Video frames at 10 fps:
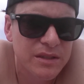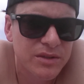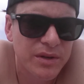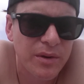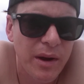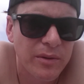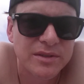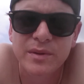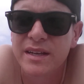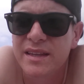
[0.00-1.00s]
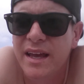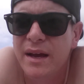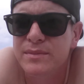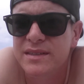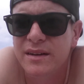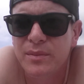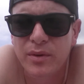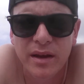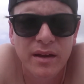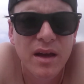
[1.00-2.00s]
so anyway, once we get the camp set up,
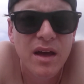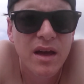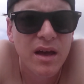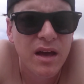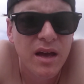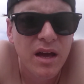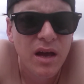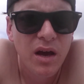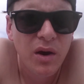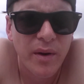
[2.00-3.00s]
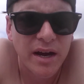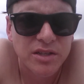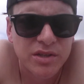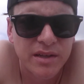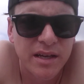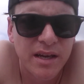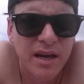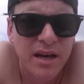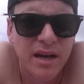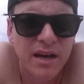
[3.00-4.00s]
we actually
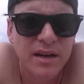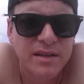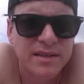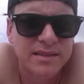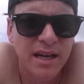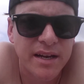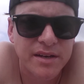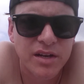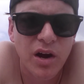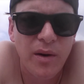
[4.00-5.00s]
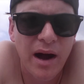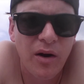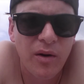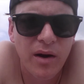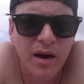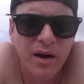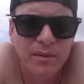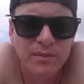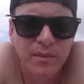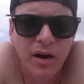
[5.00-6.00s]
decided to go out
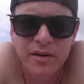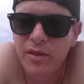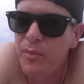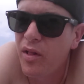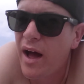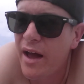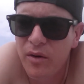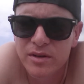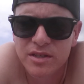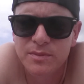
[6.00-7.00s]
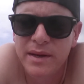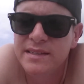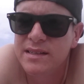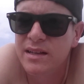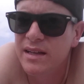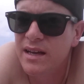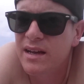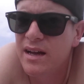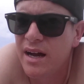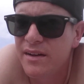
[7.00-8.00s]
onto the playa, which is basically
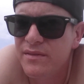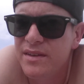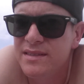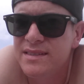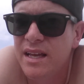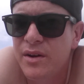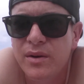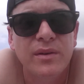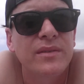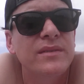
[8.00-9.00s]
kind of the center